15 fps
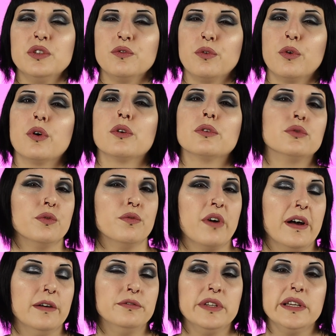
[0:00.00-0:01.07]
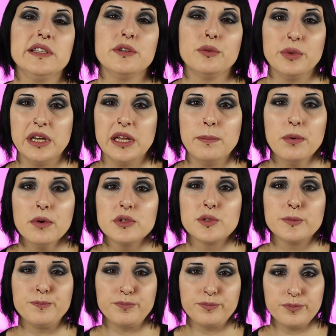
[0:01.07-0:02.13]
to 4 to 5 days reading
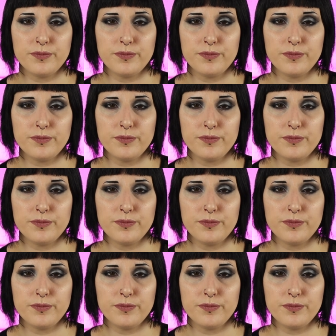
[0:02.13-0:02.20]
books.